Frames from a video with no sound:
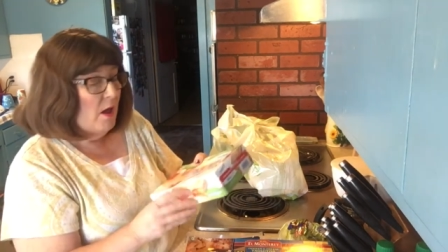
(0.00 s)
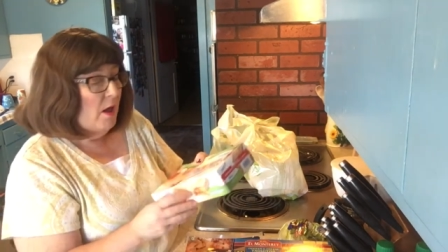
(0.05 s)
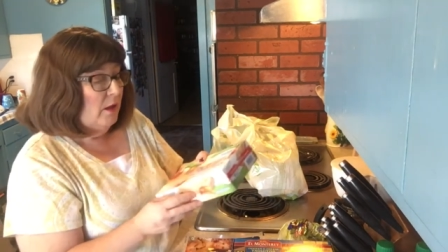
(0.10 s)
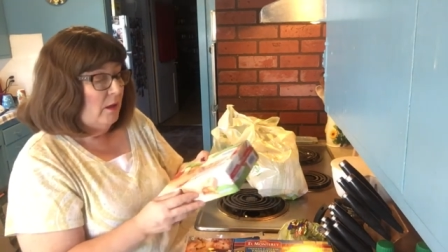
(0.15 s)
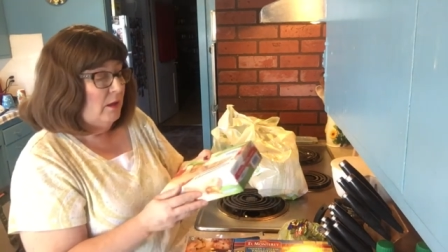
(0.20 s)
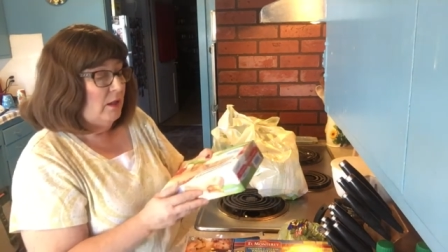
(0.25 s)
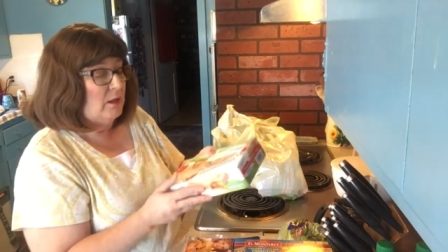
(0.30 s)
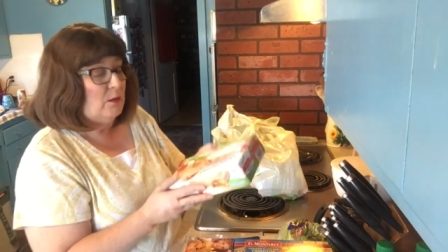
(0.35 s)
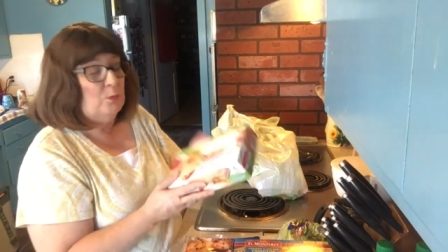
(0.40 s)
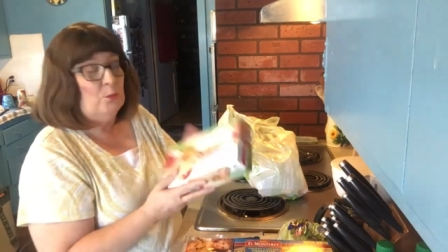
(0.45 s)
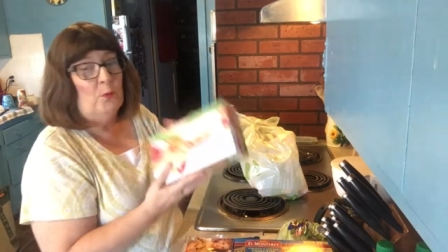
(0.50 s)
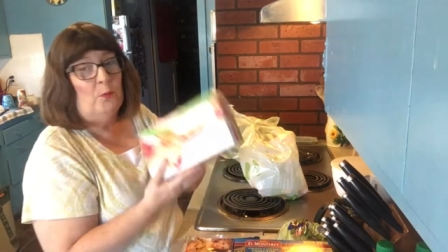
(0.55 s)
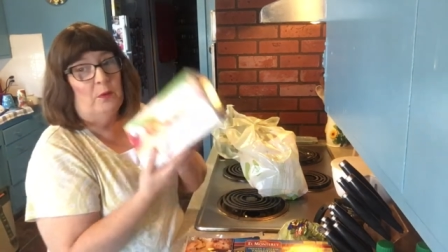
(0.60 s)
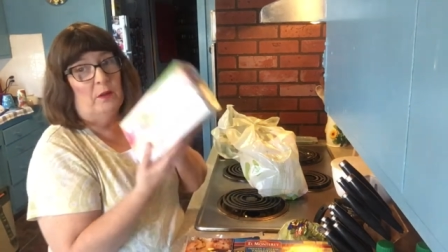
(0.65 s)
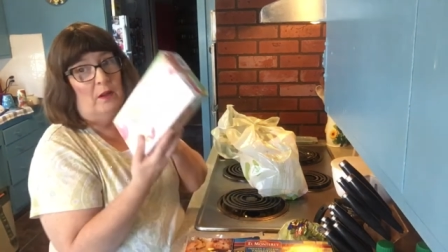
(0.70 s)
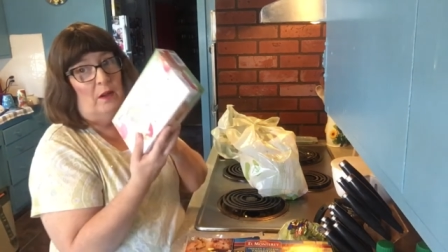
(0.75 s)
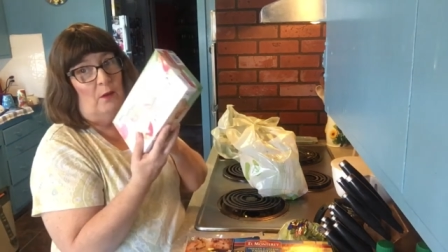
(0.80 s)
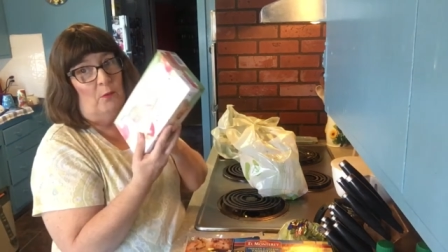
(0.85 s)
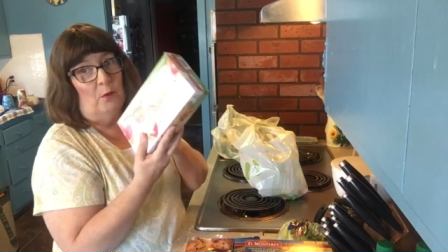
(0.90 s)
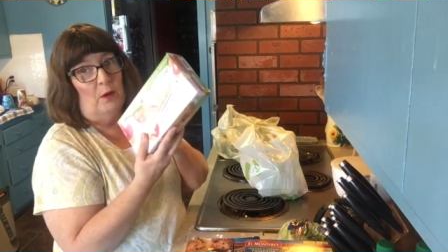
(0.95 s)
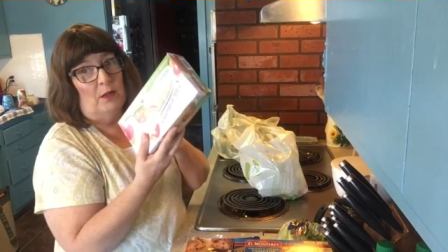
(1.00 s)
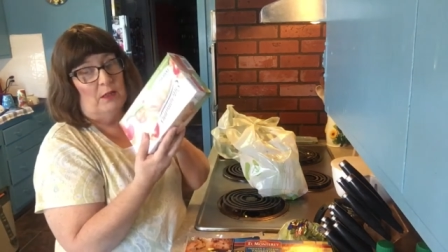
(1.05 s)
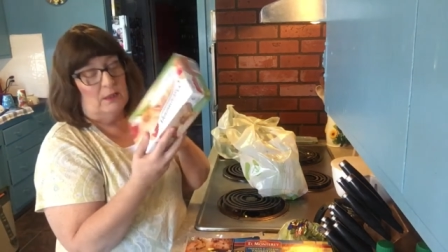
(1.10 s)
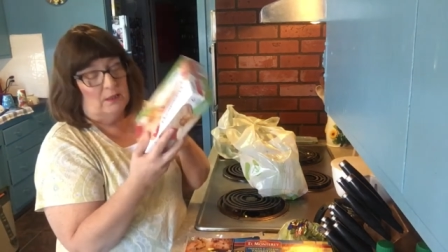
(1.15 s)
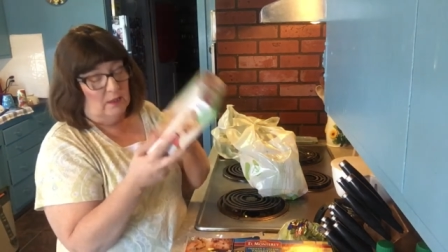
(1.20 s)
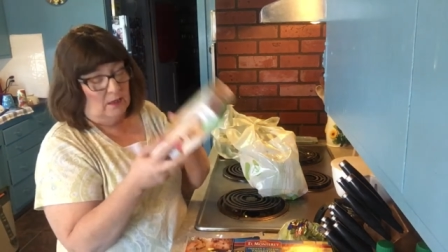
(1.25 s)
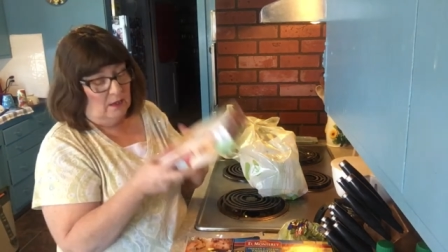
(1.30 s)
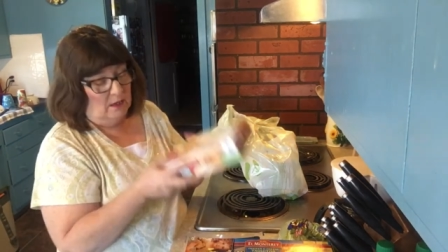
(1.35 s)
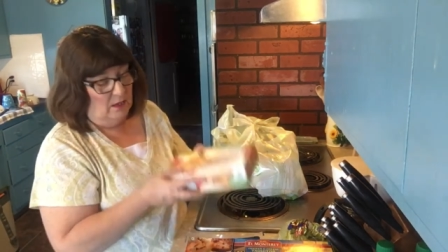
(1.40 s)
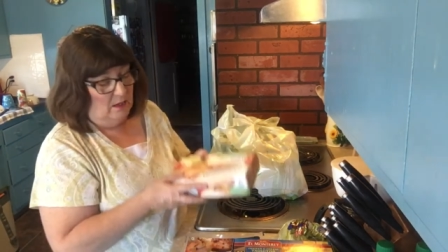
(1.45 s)
This will be a once
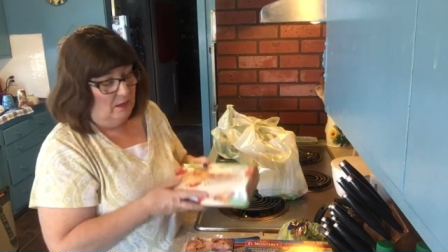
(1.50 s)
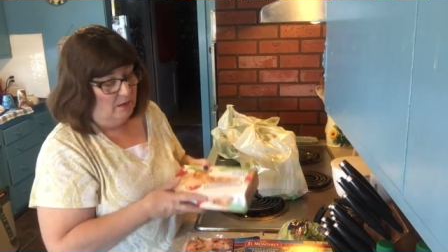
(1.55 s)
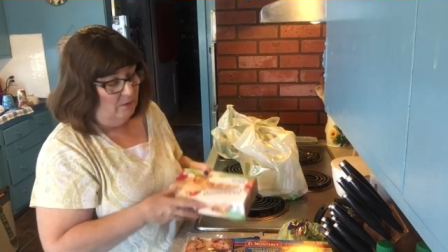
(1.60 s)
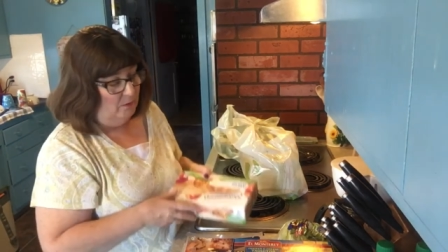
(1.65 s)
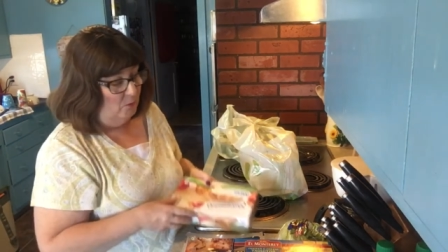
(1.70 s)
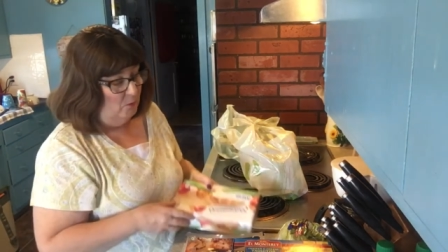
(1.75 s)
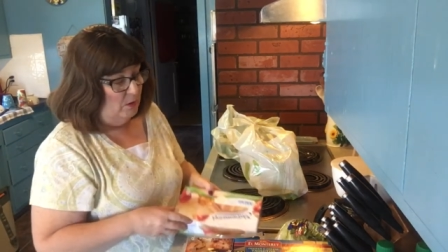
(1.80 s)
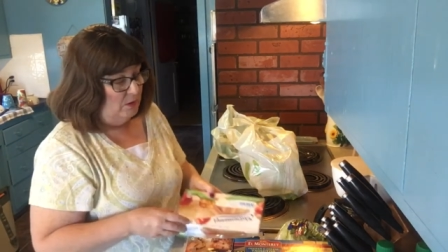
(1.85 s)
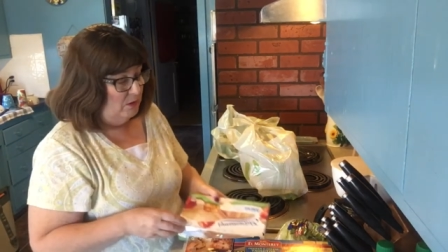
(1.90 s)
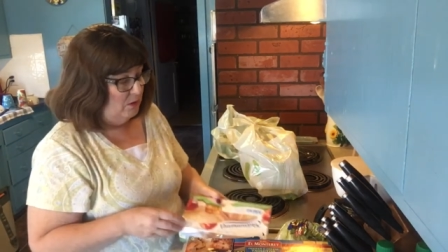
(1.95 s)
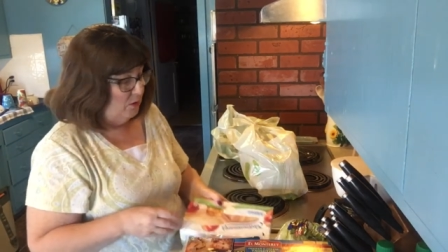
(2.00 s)
in a once